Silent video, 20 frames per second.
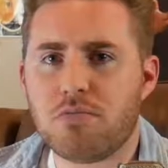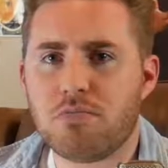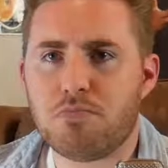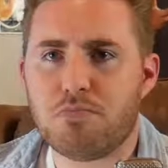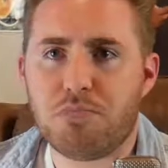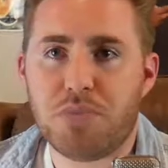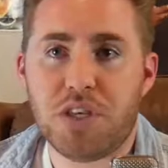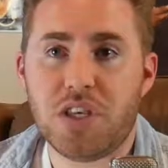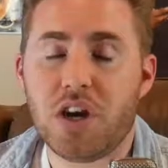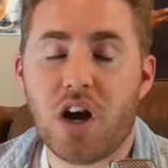
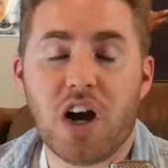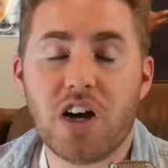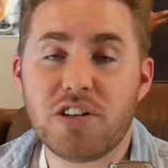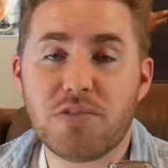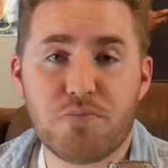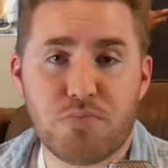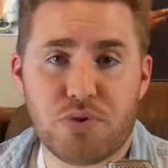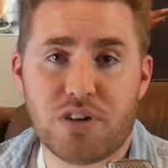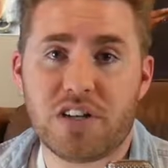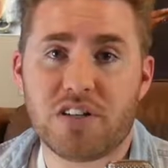
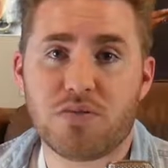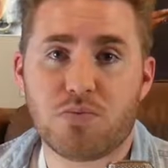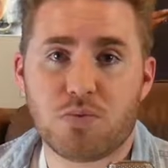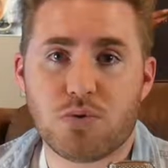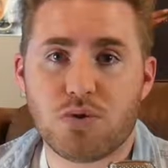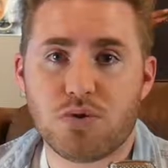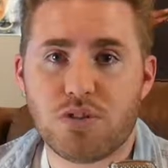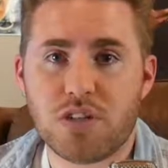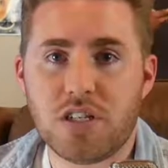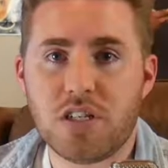beyond
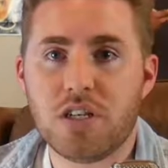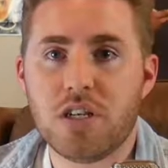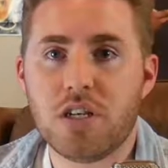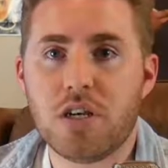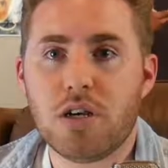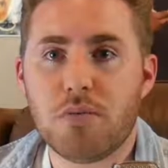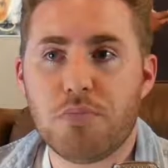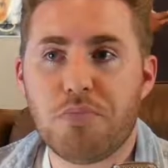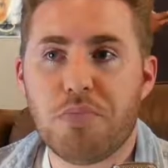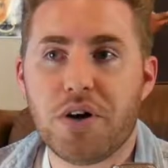praiseworthy,
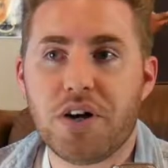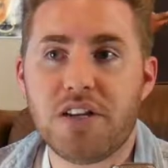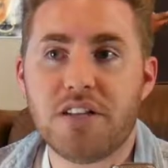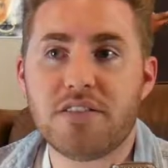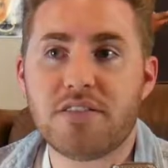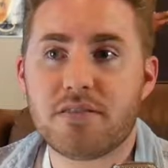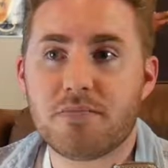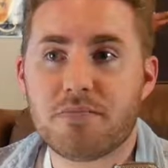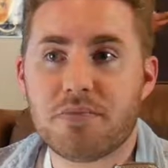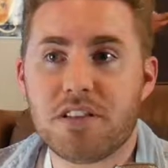but
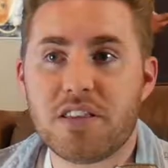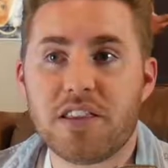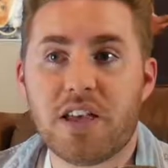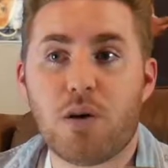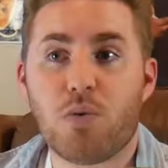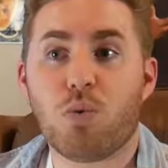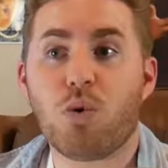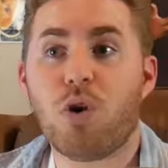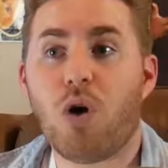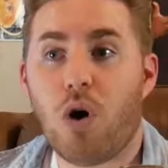it's something
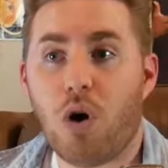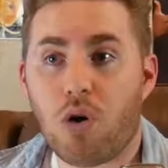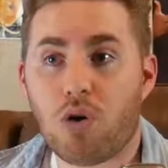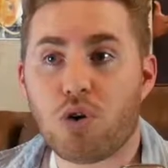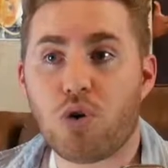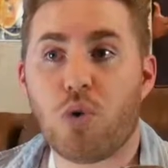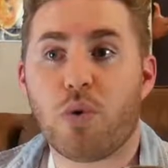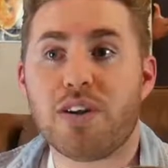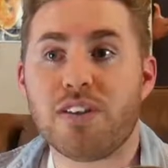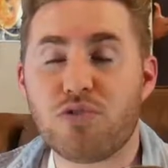that we're all
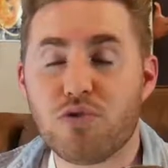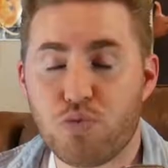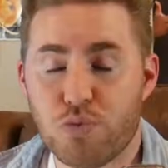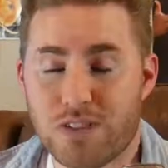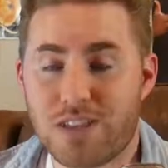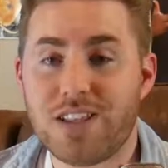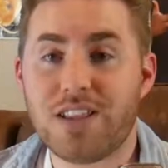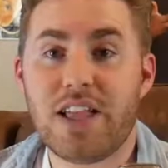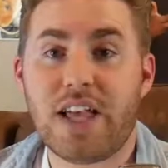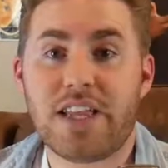going to
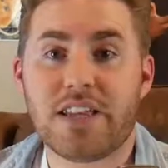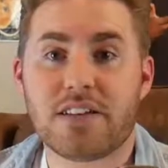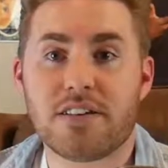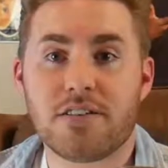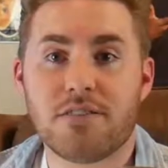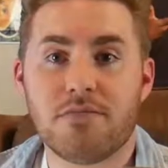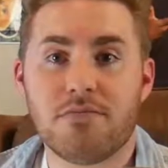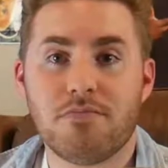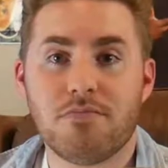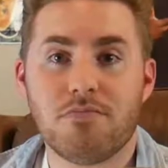really
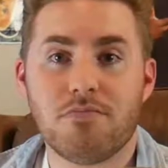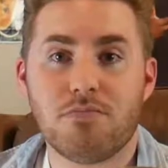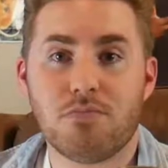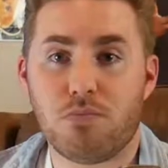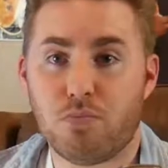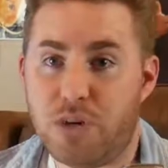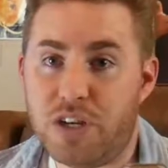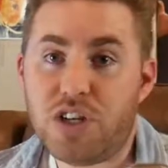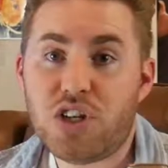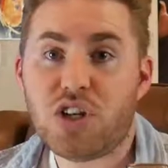like.
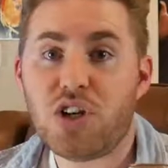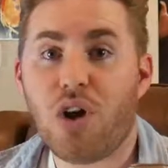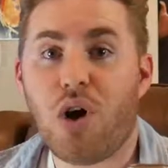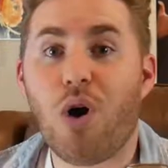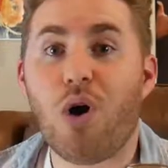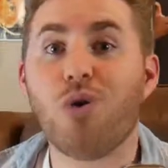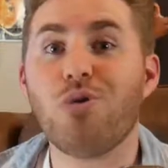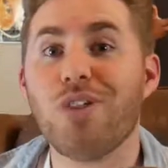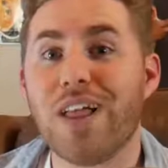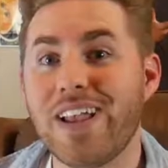We should
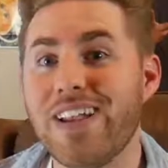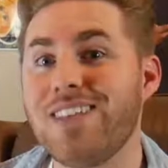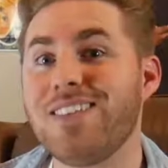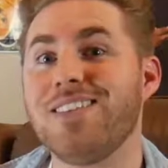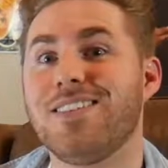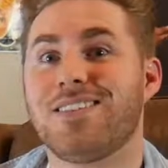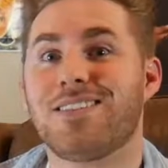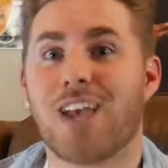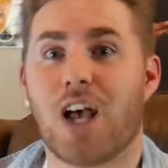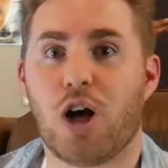all like
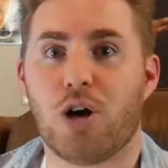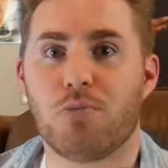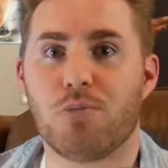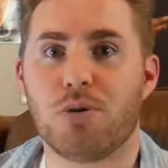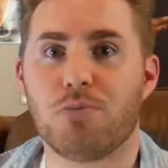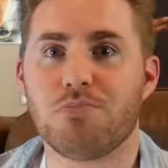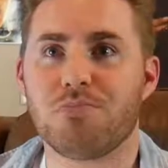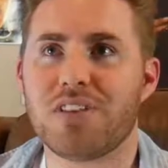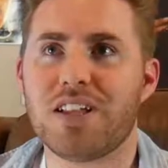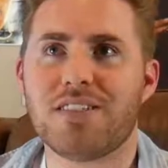this
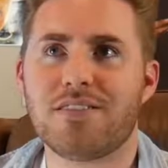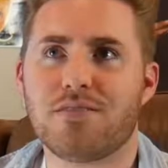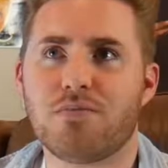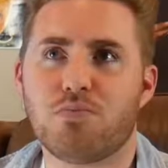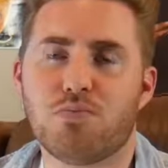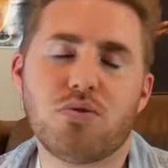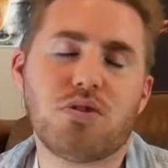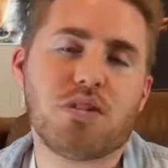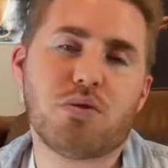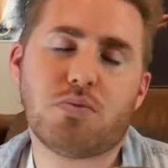album. That's
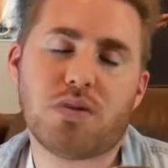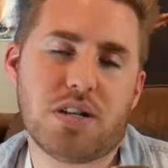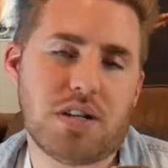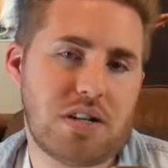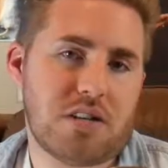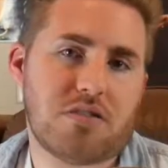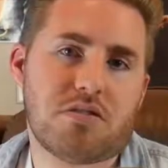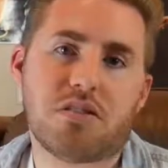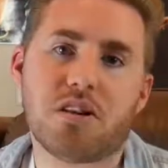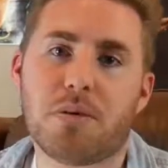really what
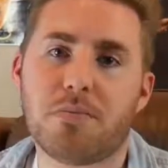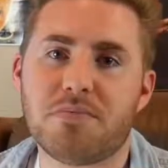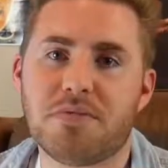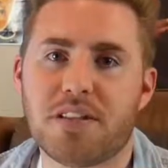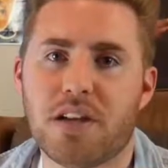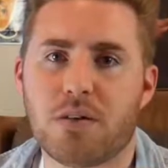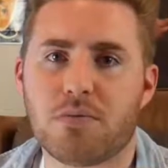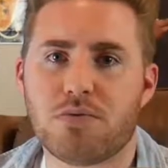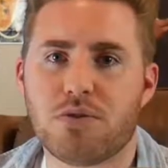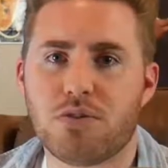it comes
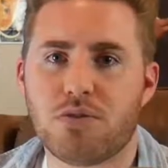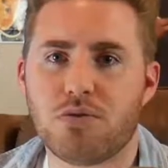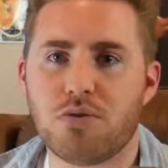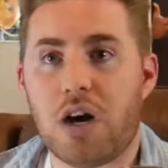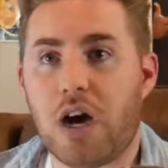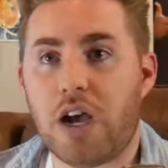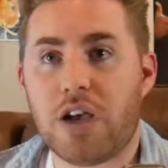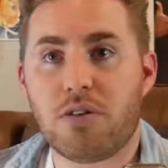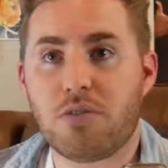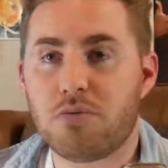down to.
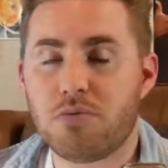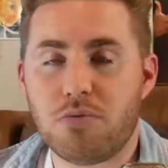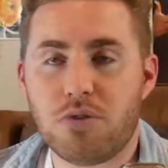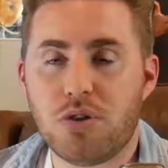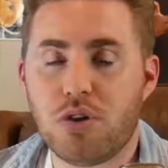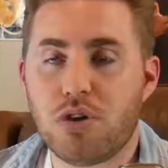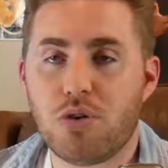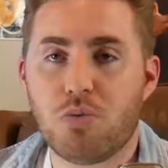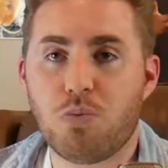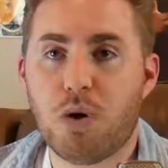I don't
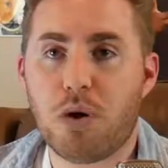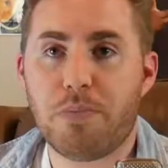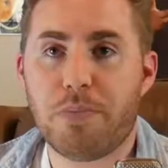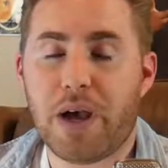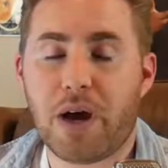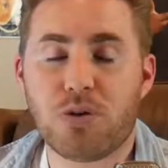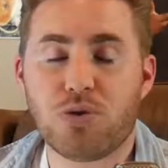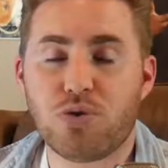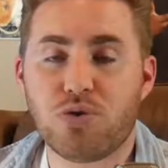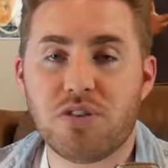know what
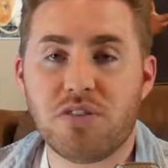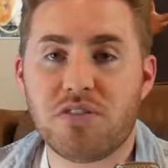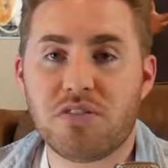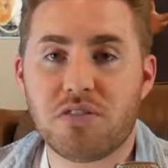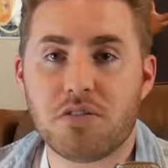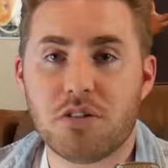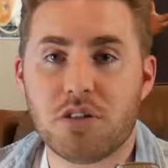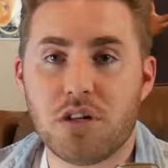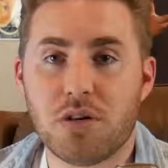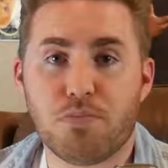
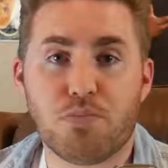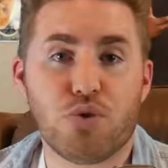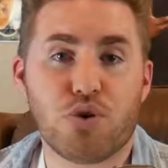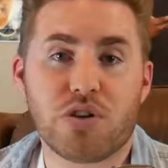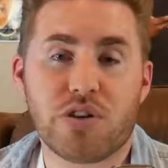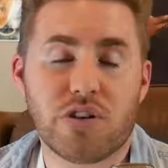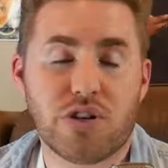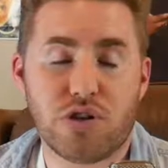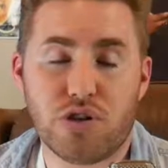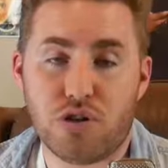boundaries
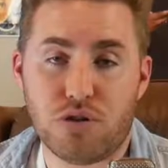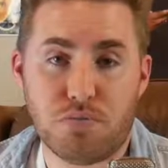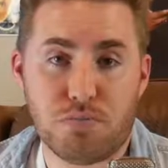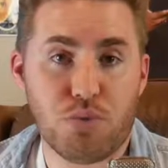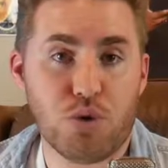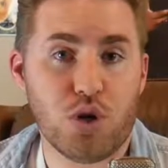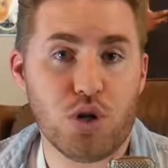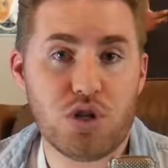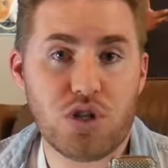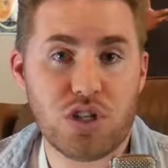Brooke could
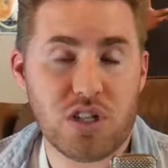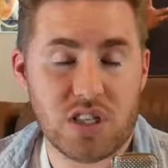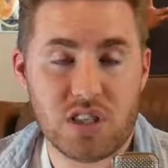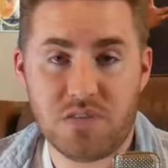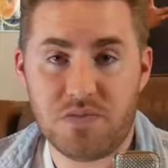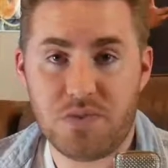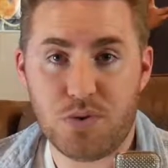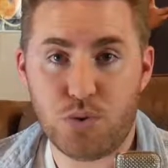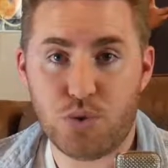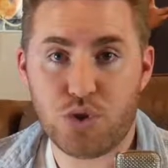push in
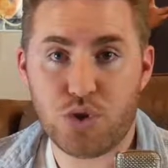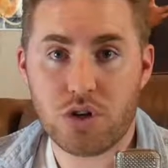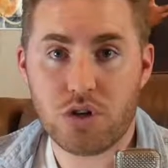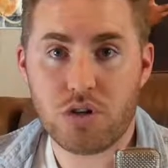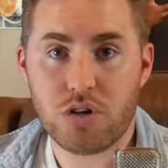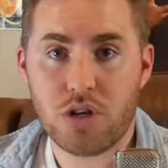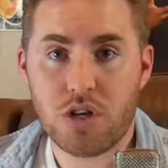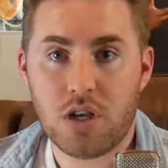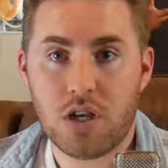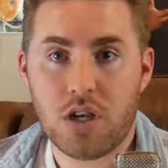the
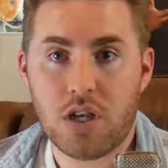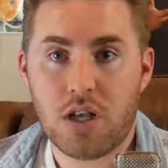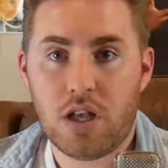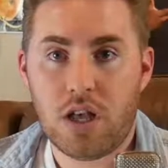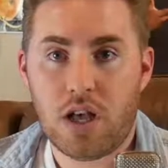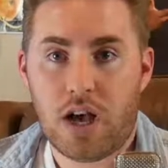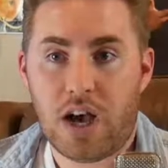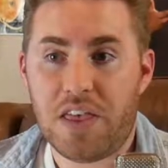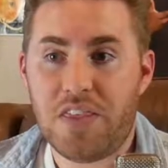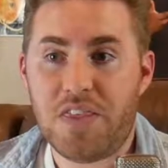future.
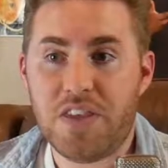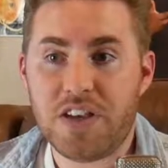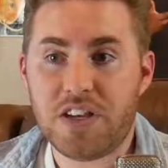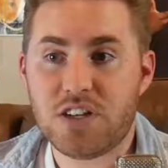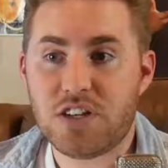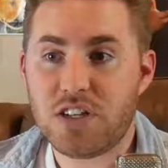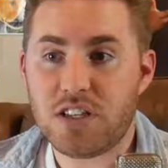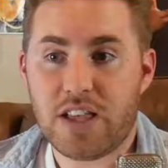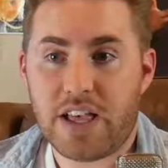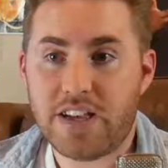I think
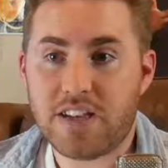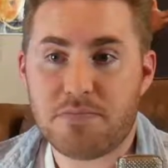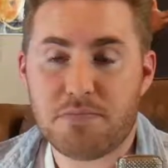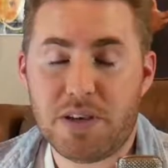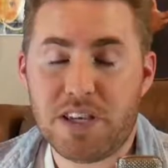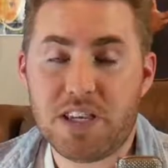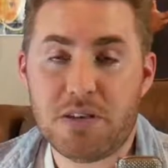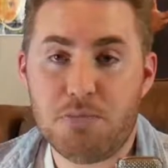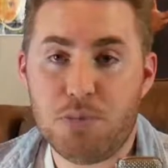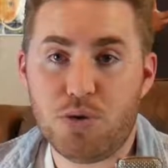she likes
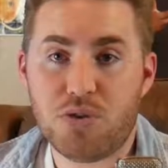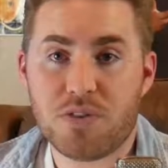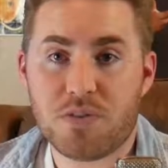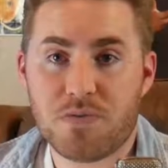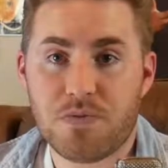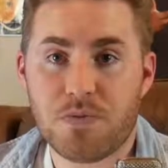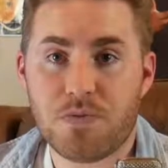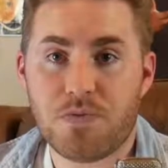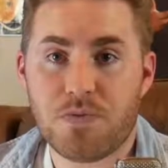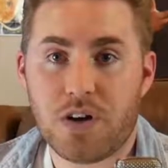making music
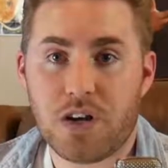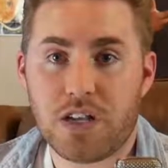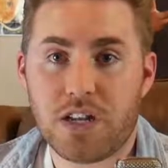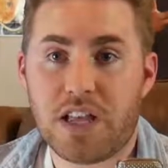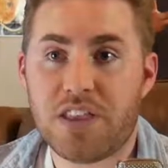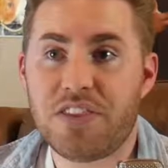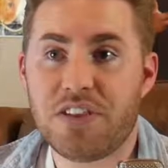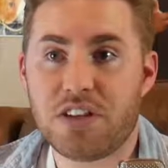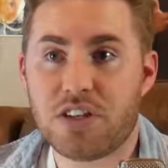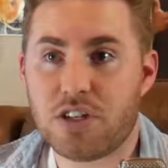for fun.
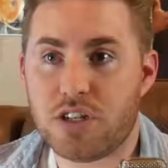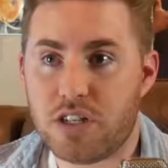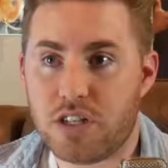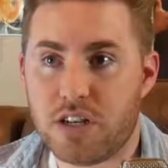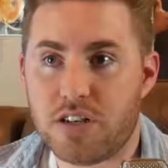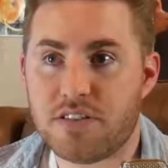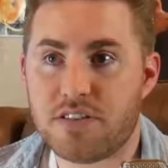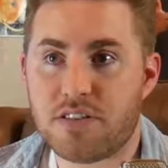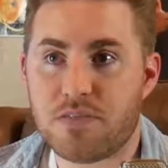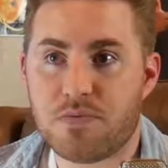I think she
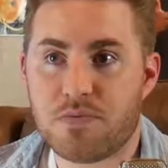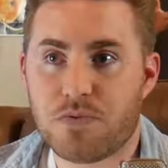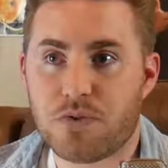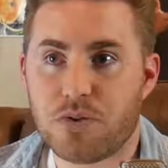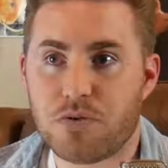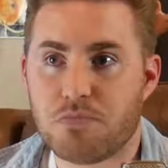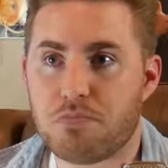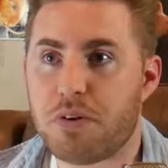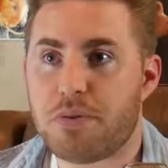does it for